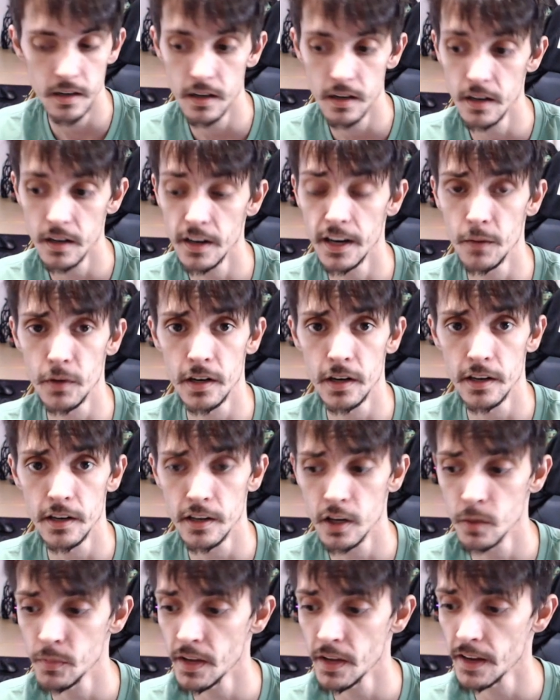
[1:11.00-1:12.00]
Alright, we're going to
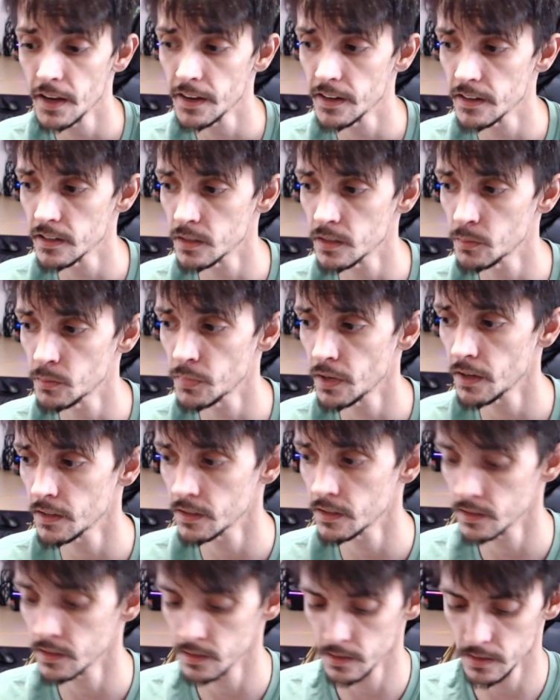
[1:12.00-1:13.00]
go back into the
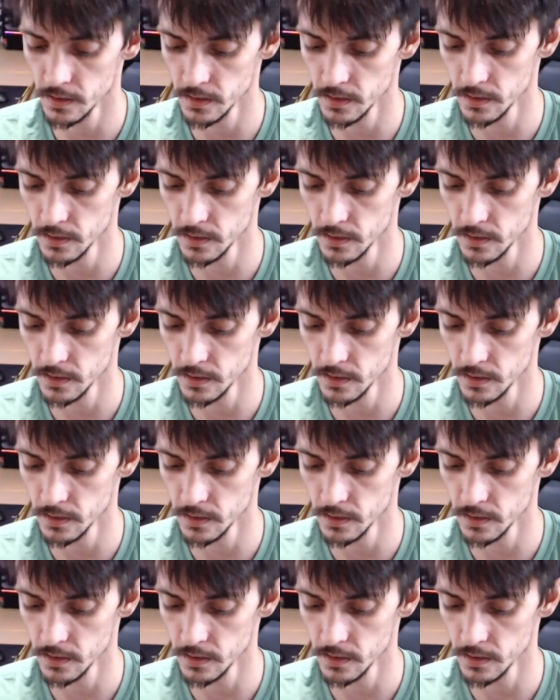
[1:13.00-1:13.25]
button.